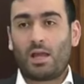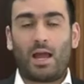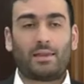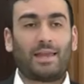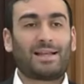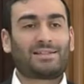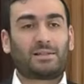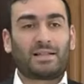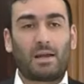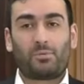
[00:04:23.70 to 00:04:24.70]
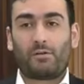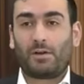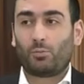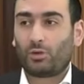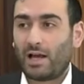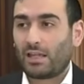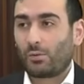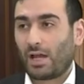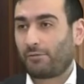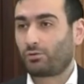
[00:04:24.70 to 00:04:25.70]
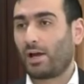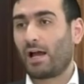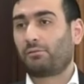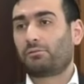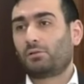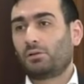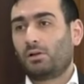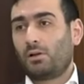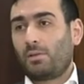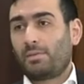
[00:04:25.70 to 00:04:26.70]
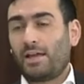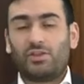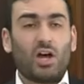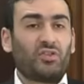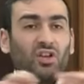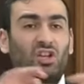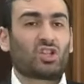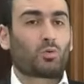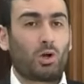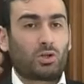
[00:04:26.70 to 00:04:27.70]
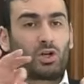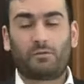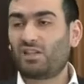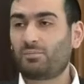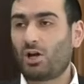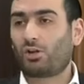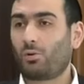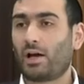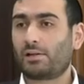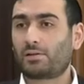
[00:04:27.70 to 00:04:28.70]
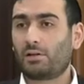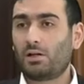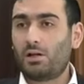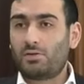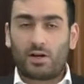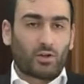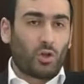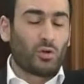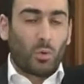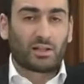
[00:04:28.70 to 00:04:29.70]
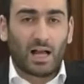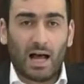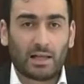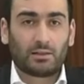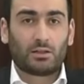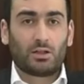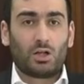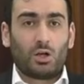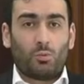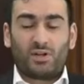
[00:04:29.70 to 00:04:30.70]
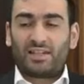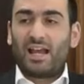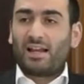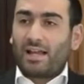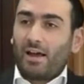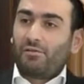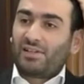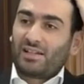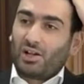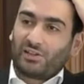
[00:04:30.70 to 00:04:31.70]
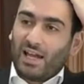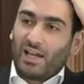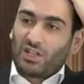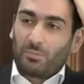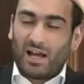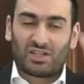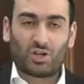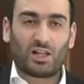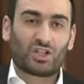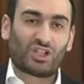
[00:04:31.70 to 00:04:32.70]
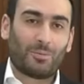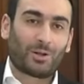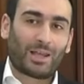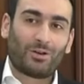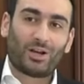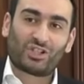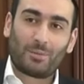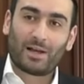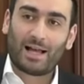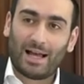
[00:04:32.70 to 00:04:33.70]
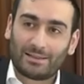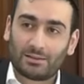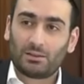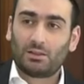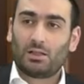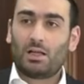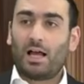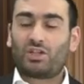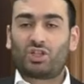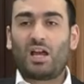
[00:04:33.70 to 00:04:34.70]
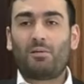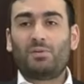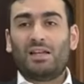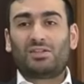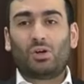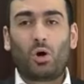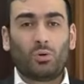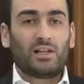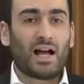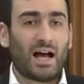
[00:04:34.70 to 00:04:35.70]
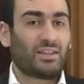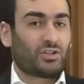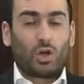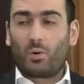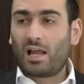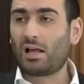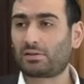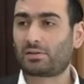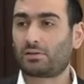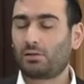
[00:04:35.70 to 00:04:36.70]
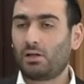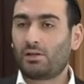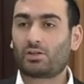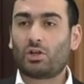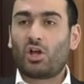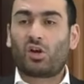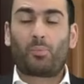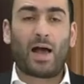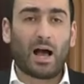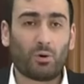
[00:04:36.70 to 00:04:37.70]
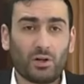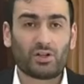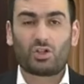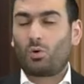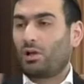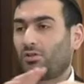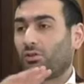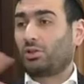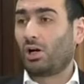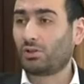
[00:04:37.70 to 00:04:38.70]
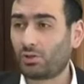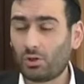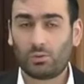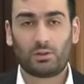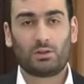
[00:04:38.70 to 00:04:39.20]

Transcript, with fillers: And that's the type of emunah that we have to have. That nothing in this world could convince me otherwise. There's only one God. We say it every single day. Shema Yisrael, Hashem Elokeinu, Hashem Echad. Hashem is the only God. There's no one else. There's no other power. There's no one else to turn to.